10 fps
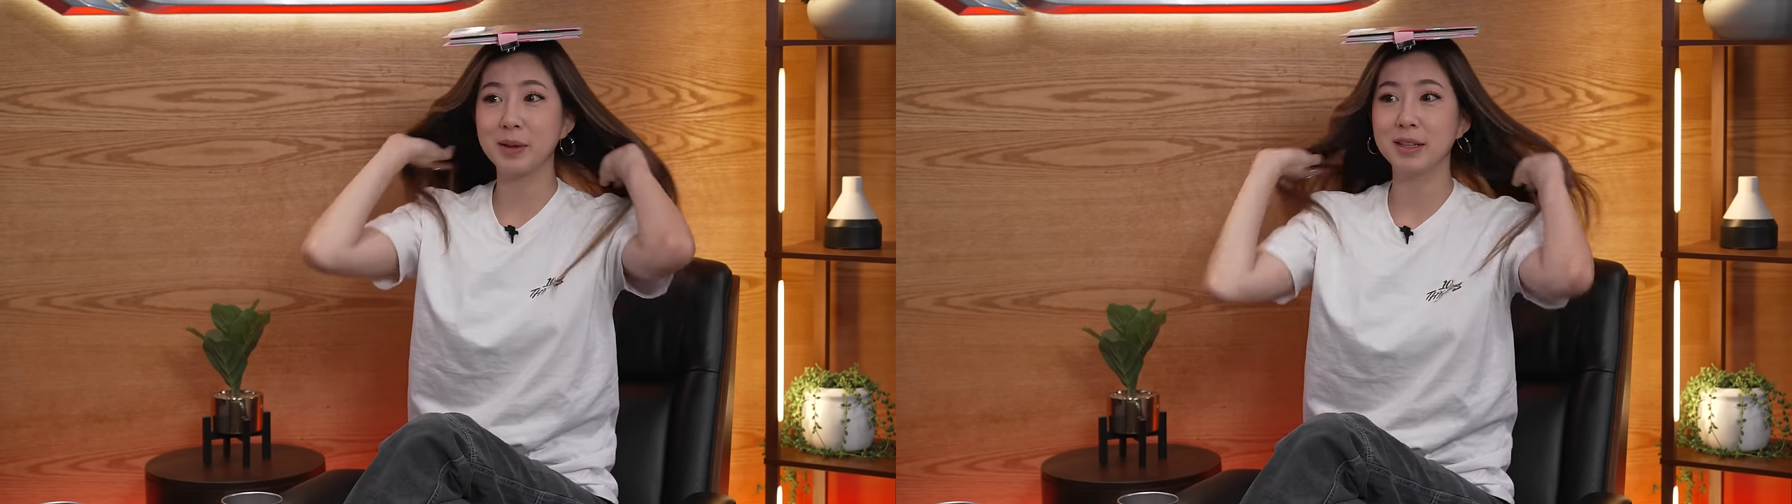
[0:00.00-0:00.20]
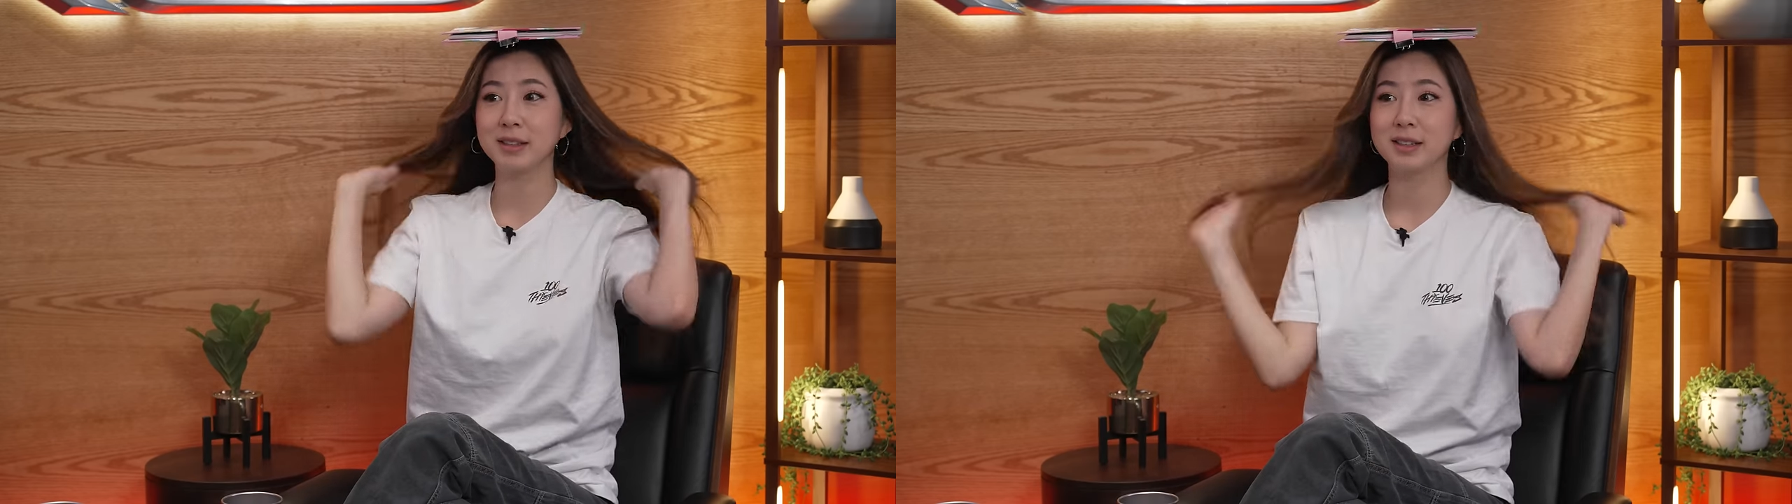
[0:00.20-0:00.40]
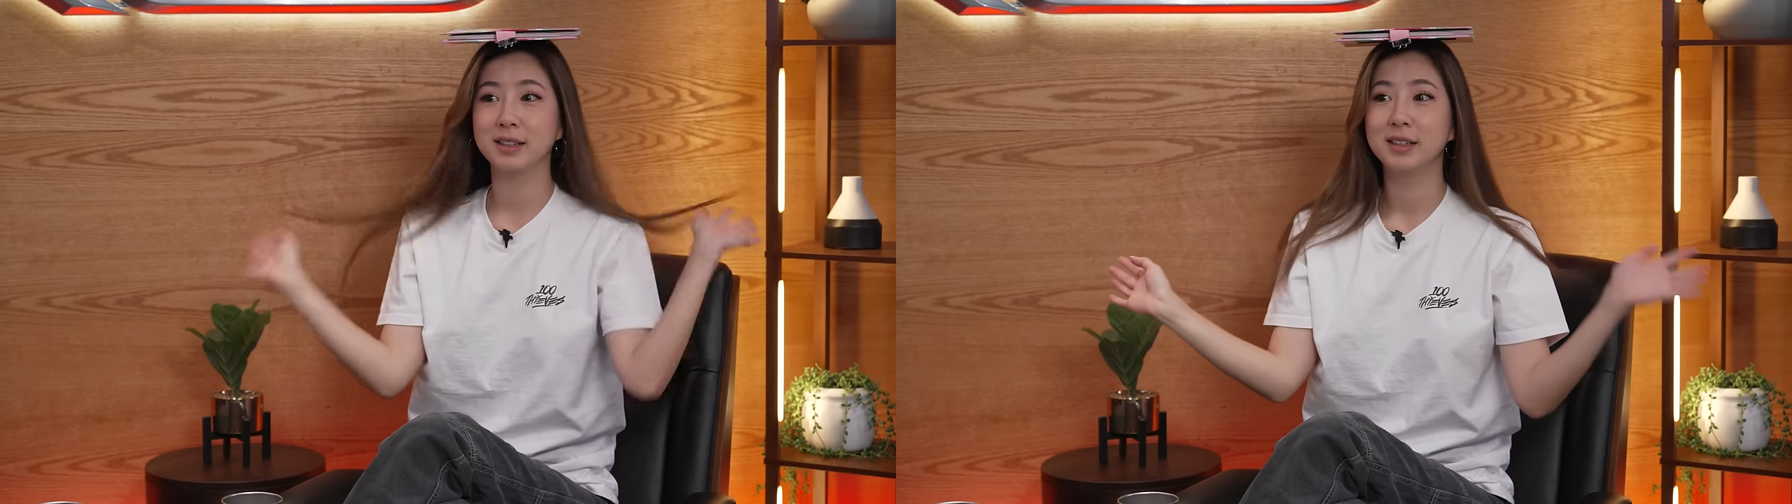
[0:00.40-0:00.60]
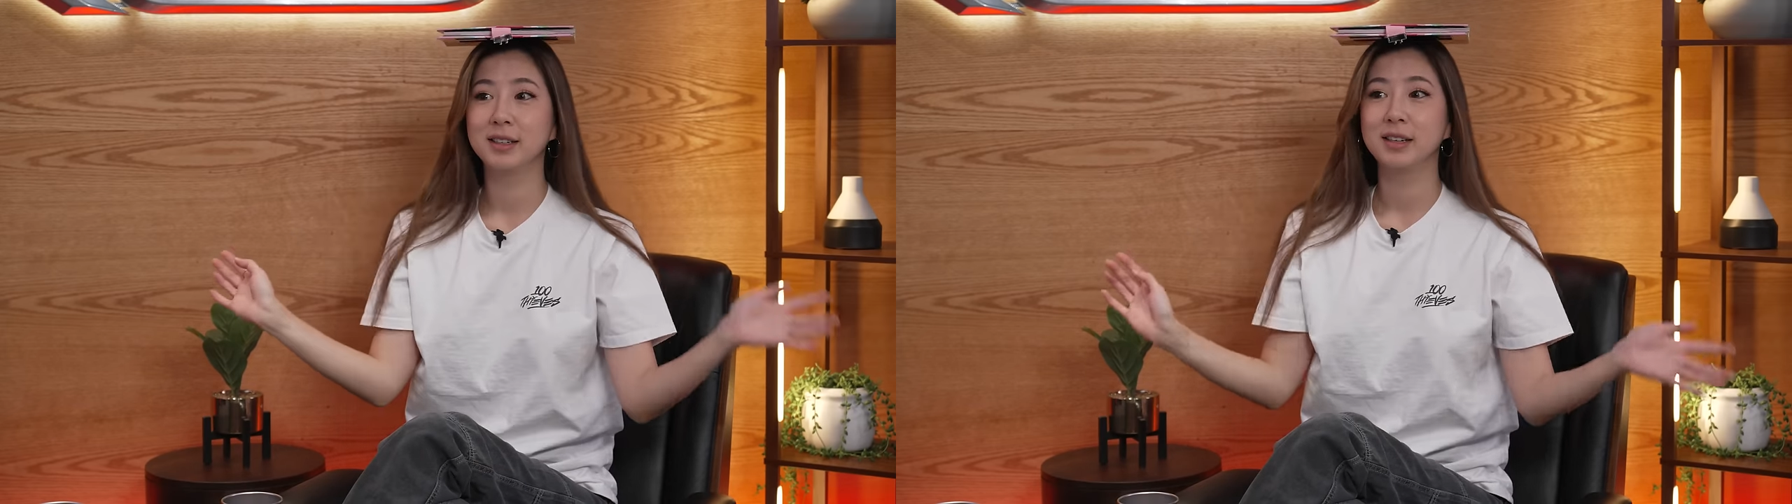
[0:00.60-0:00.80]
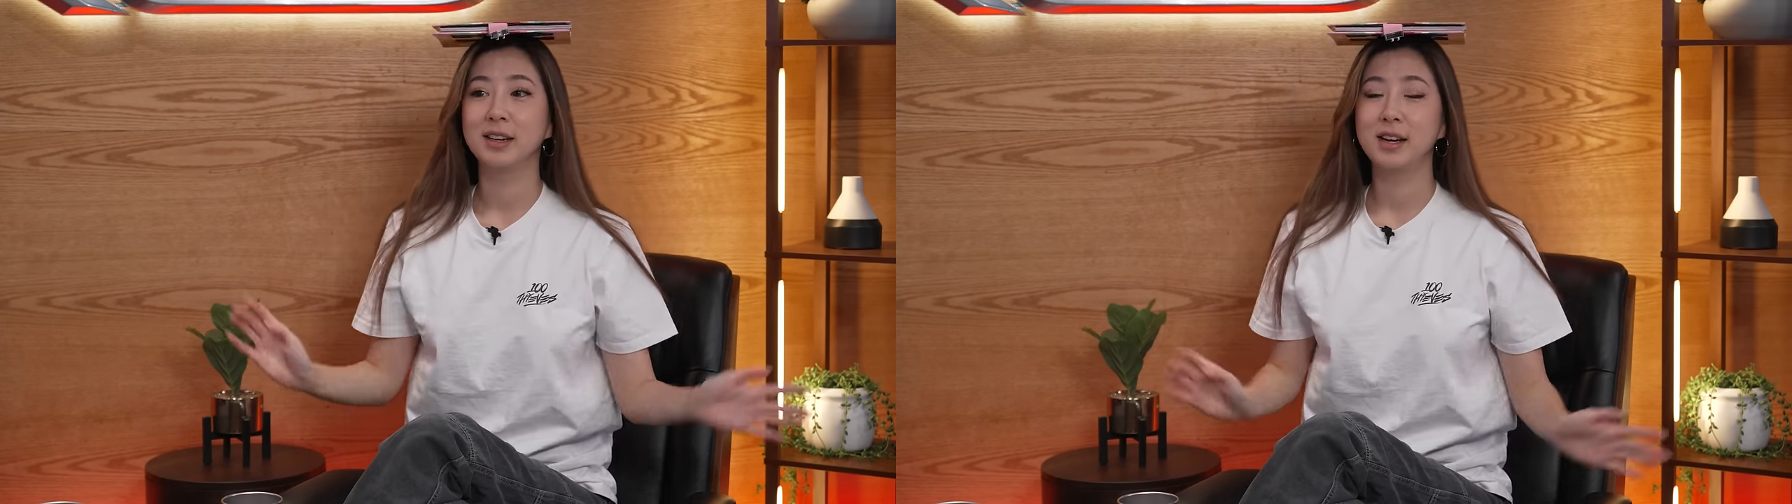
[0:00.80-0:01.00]
The next
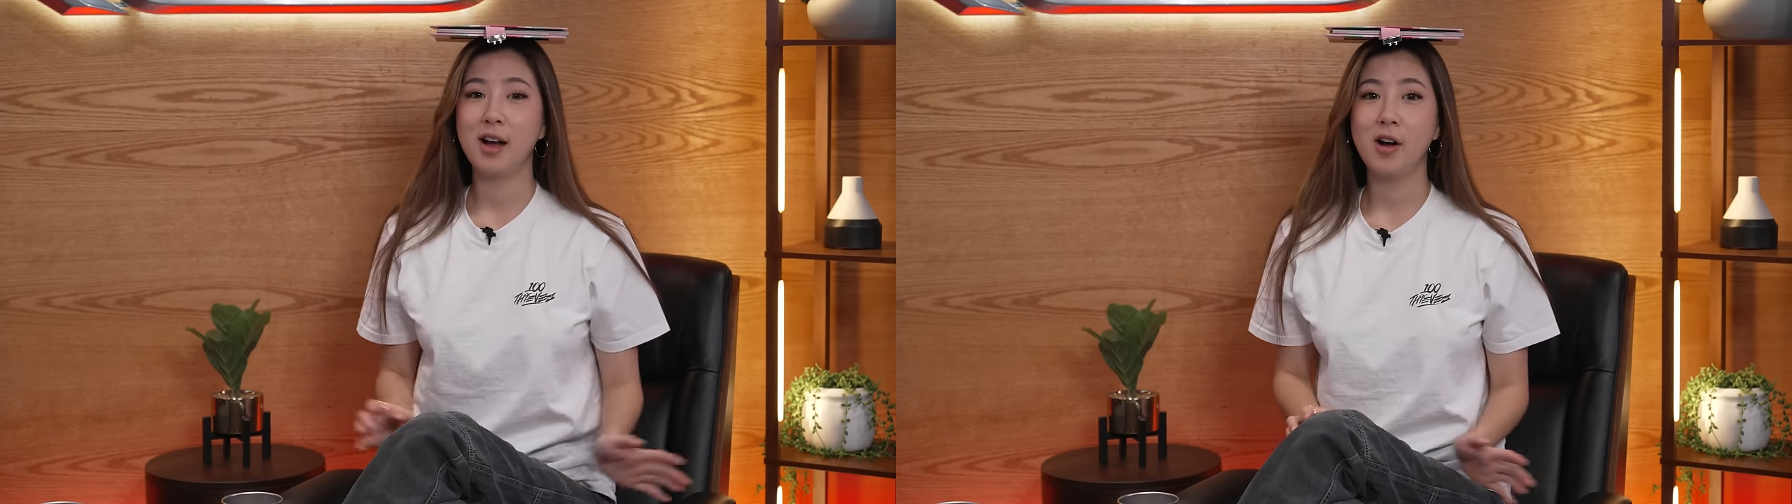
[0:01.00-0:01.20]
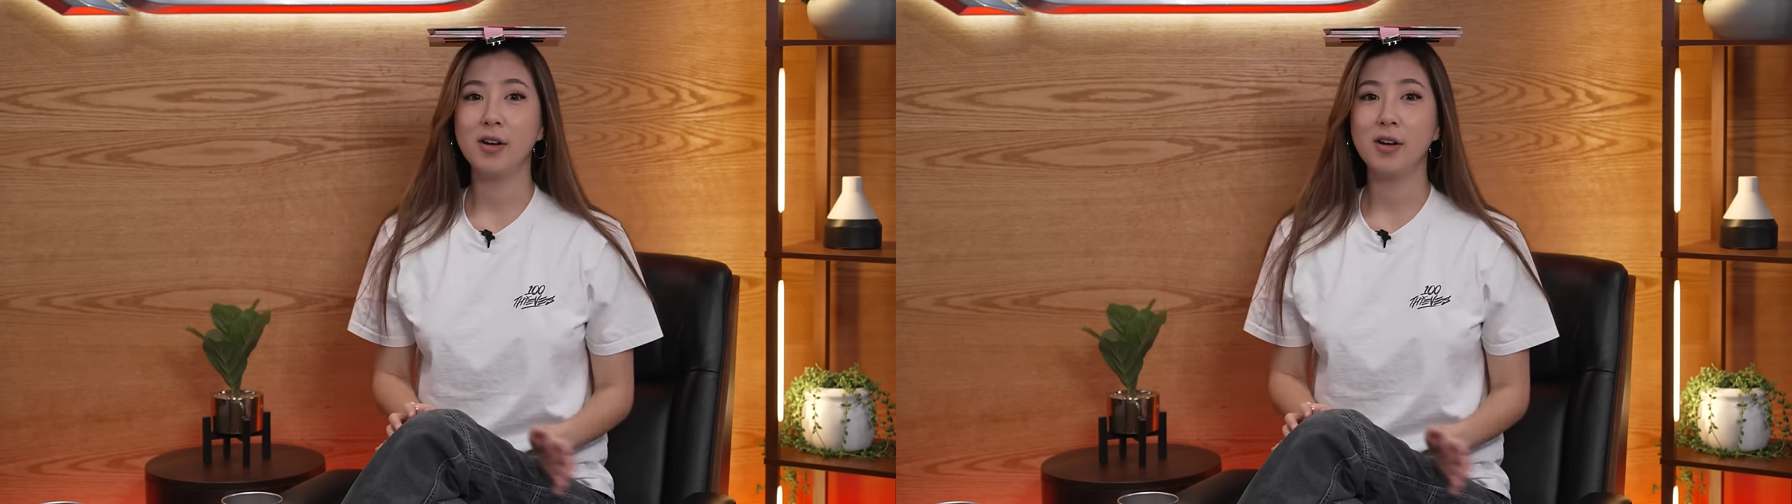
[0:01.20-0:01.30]
segment.